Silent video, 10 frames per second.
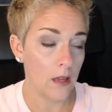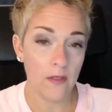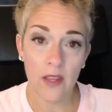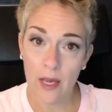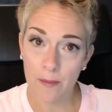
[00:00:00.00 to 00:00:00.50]

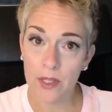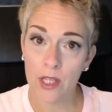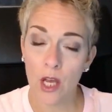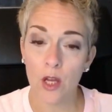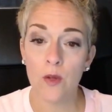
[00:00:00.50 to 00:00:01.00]
the
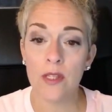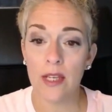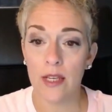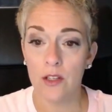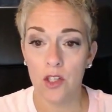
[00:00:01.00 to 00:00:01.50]
episodes
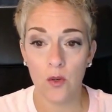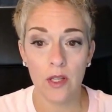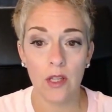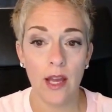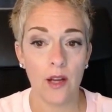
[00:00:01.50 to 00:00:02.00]
and do
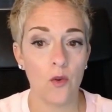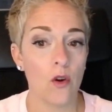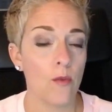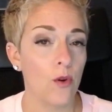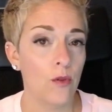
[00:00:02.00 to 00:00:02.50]
it like
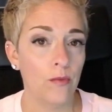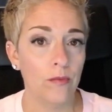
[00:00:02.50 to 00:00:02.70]
normal.